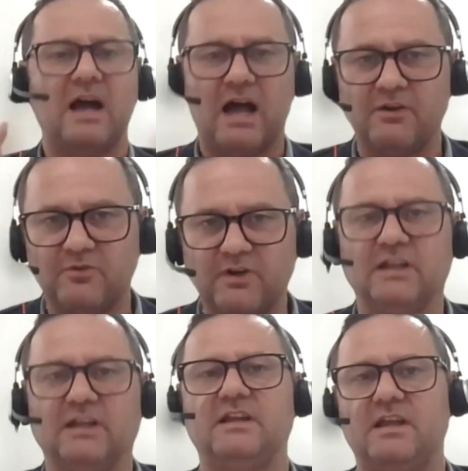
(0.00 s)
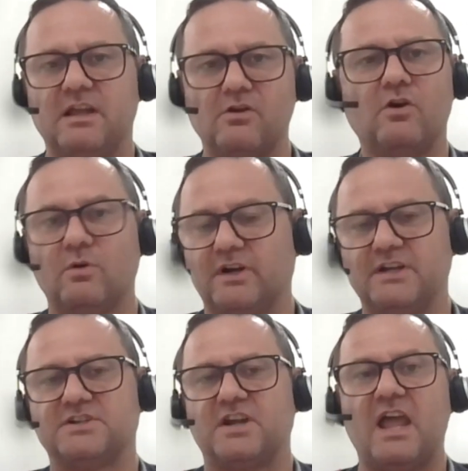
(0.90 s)
I really
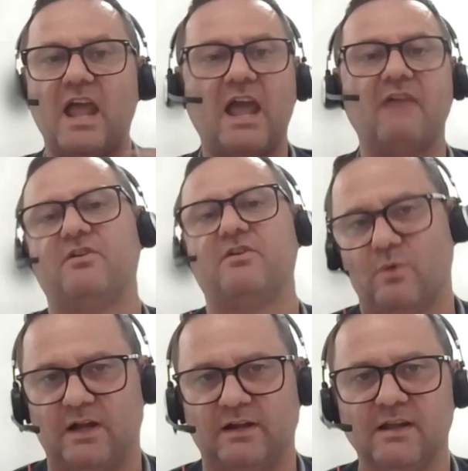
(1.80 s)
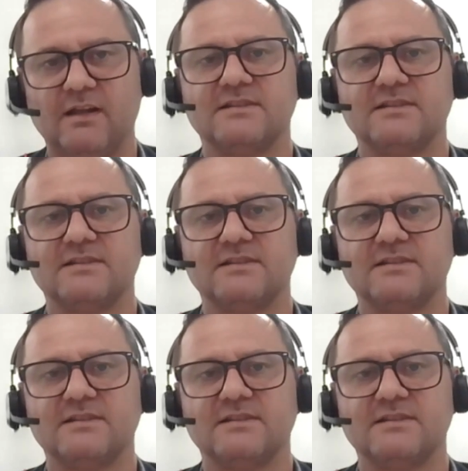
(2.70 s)
encourage everyone,